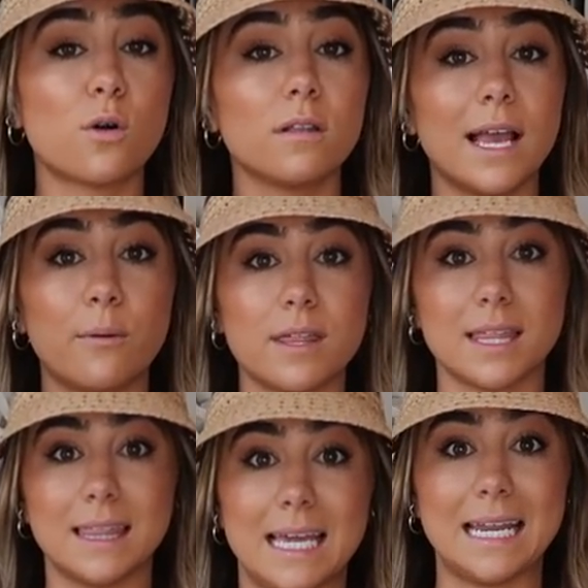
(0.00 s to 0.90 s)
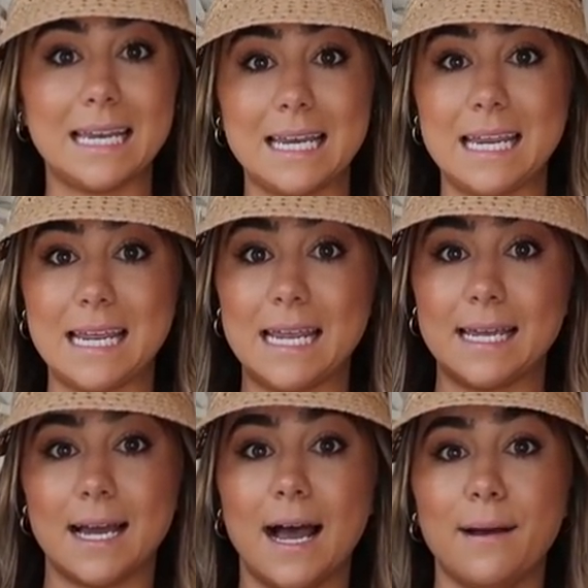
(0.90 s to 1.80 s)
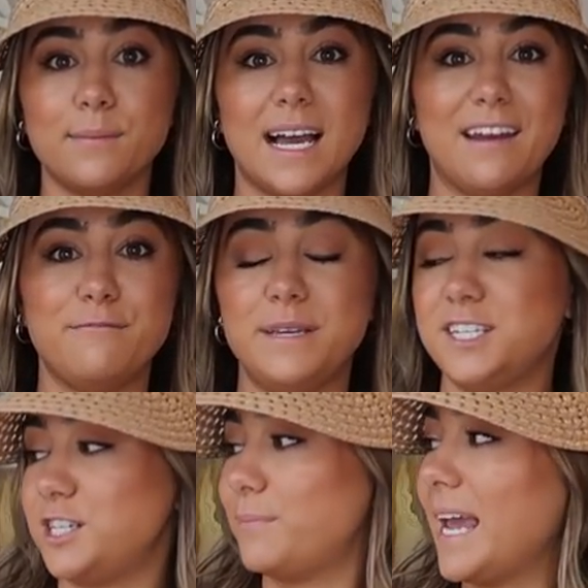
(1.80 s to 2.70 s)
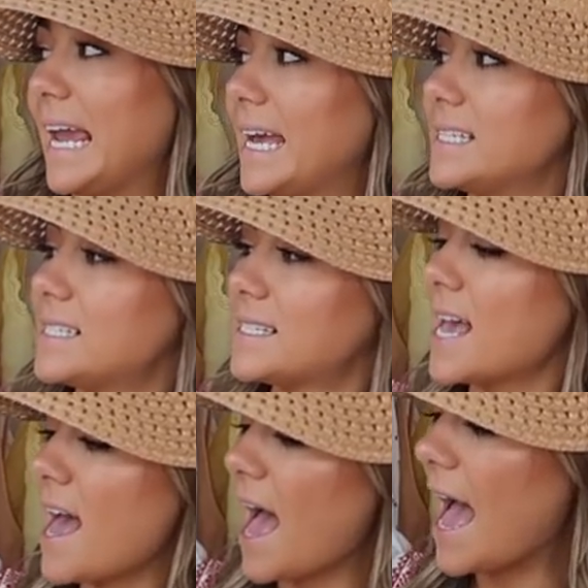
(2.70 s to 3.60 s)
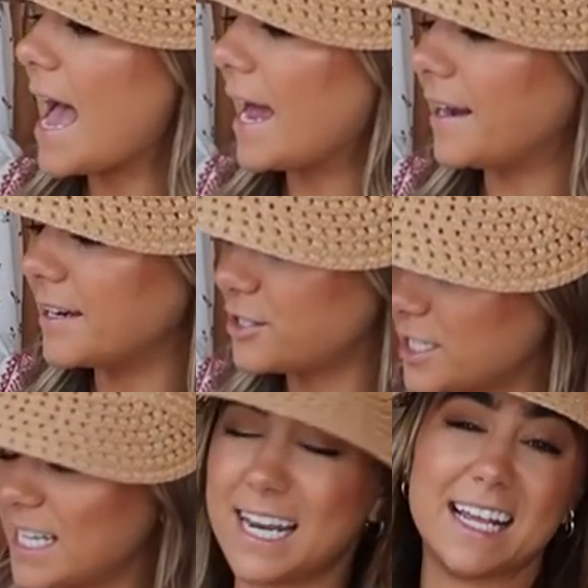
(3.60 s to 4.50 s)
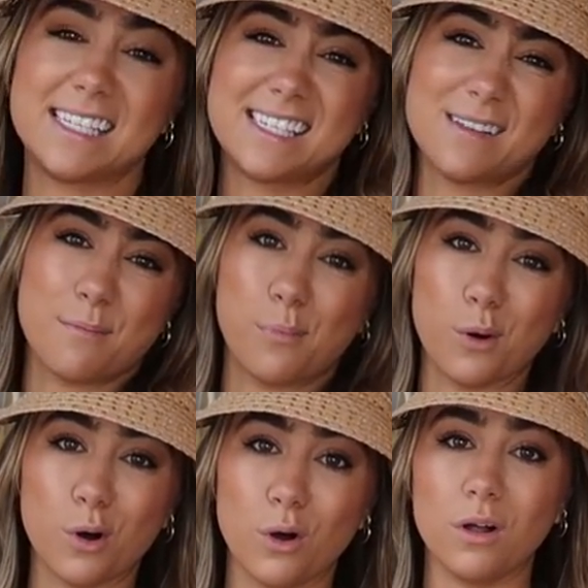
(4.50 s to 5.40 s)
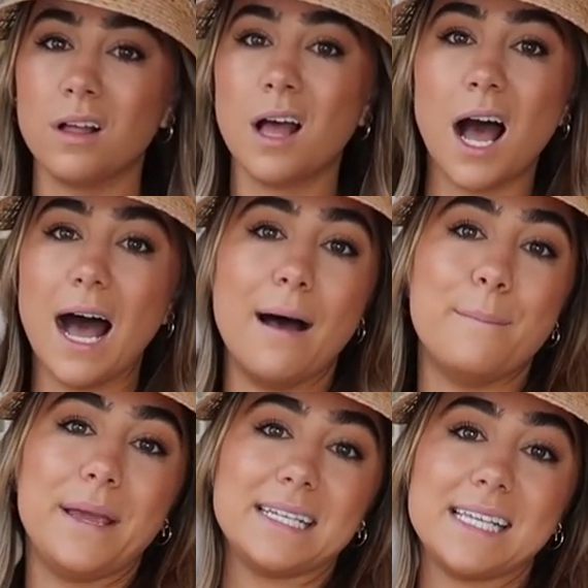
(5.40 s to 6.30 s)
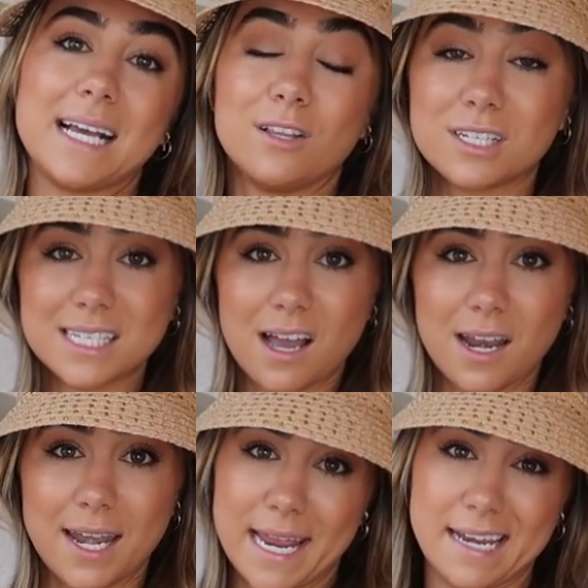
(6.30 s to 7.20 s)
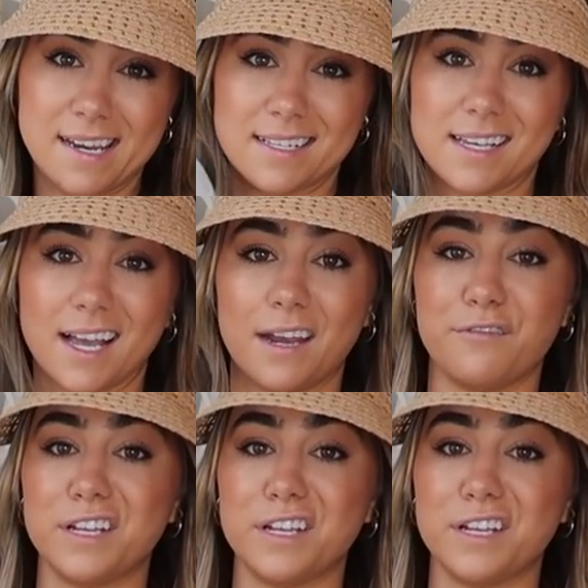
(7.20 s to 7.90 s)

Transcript: or like with linen-y um, kind of beachy pants. and just a nice simple um, basic. It looks kind of nineties and kind of